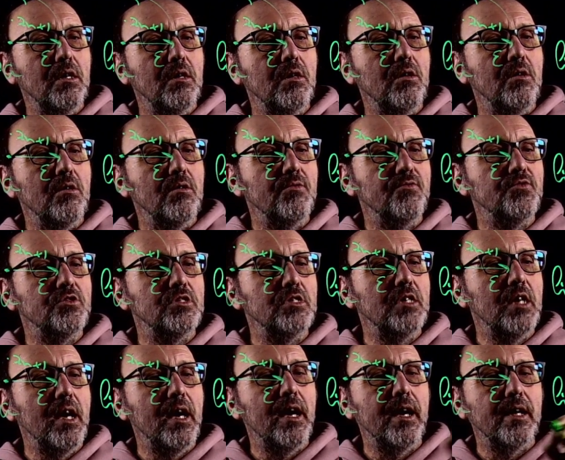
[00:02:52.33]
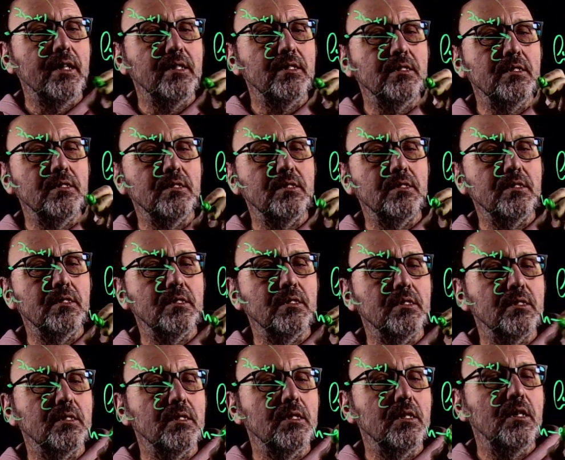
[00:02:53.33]
of Zn
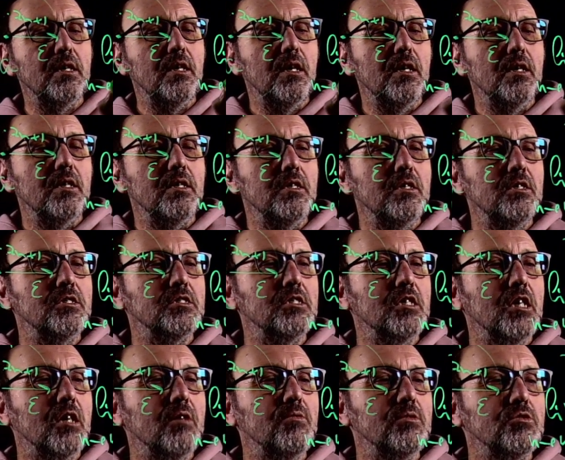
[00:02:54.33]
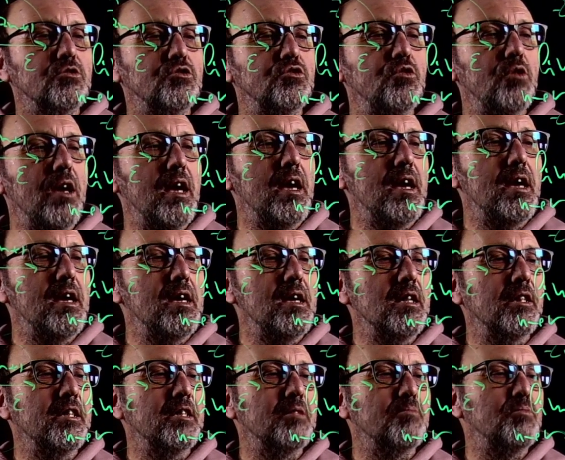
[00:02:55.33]
is equal to A.
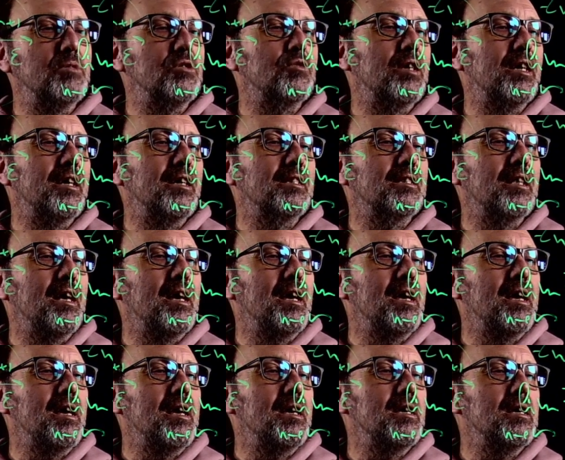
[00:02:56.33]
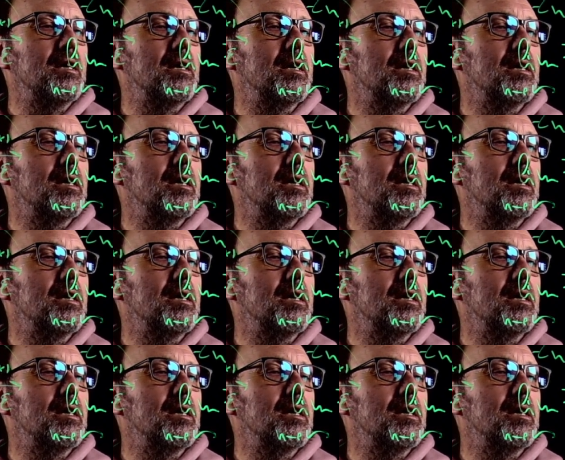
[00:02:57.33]
Let me write A